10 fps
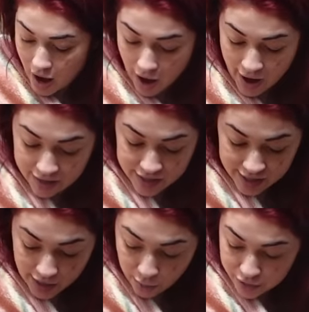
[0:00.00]
I
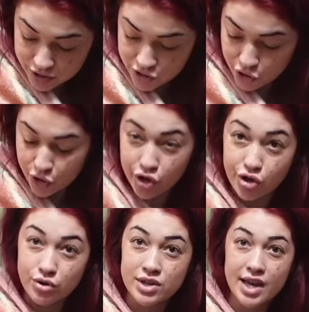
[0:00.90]
think I would still
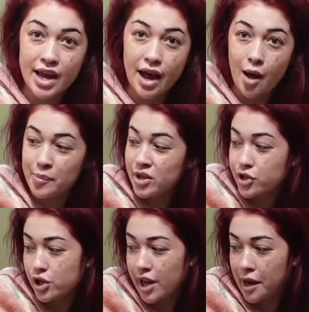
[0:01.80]
use it up
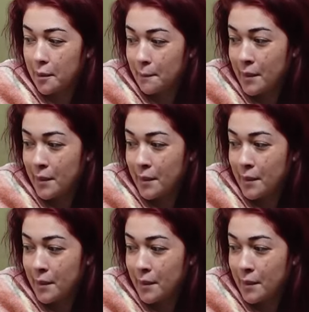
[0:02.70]
until like